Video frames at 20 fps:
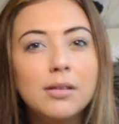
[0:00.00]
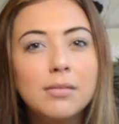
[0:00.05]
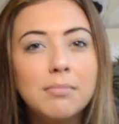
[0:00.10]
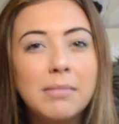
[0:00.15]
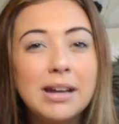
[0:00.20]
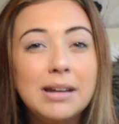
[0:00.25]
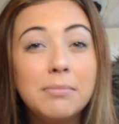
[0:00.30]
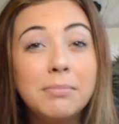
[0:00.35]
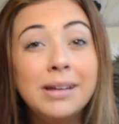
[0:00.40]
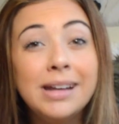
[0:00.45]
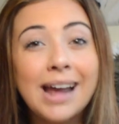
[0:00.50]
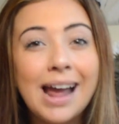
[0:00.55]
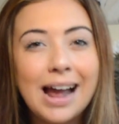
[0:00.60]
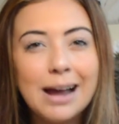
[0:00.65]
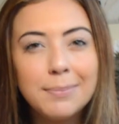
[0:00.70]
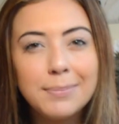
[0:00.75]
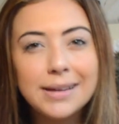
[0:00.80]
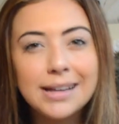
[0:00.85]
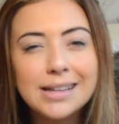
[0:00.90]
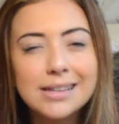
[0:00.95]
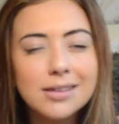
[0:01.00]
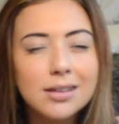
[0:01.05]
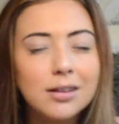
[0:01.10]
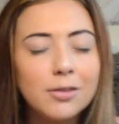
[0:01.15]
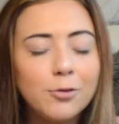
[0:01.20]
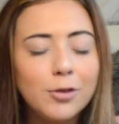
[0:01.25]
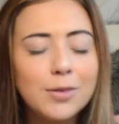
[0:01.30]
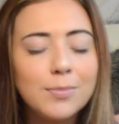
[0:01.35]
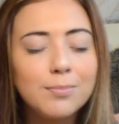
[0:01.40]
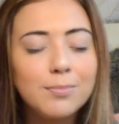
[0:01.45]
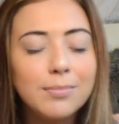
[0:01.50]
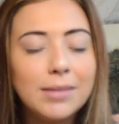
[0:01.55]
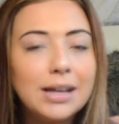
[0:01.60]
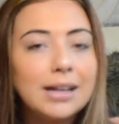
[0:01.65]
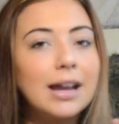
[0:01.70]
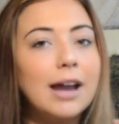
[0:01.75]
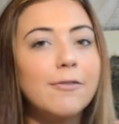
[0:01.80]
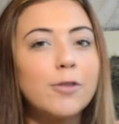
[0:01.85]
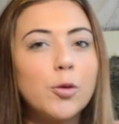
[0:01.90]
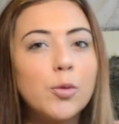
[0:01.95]
made me happy instead of what
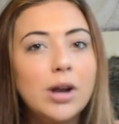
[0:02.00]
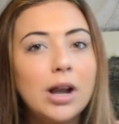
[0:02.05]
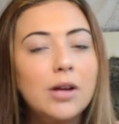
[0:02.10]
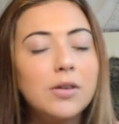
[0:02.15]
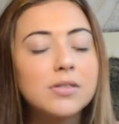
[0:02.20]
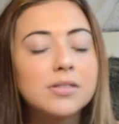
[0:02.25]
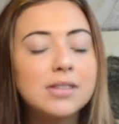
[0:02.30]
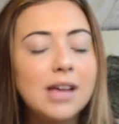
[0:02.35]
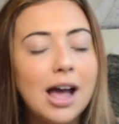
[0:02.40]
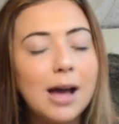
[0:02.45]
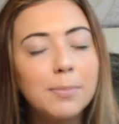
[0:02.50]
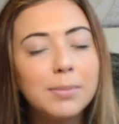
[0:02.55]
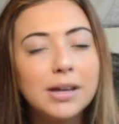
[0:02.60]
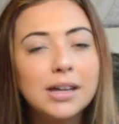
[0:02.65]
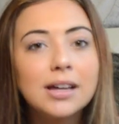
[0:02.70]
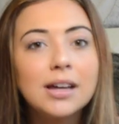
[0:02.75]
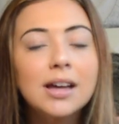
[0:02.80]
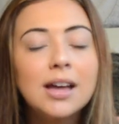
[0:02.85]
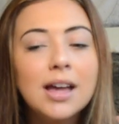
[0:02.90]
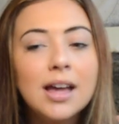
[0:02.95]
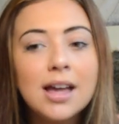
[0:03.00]
made everyone else happy.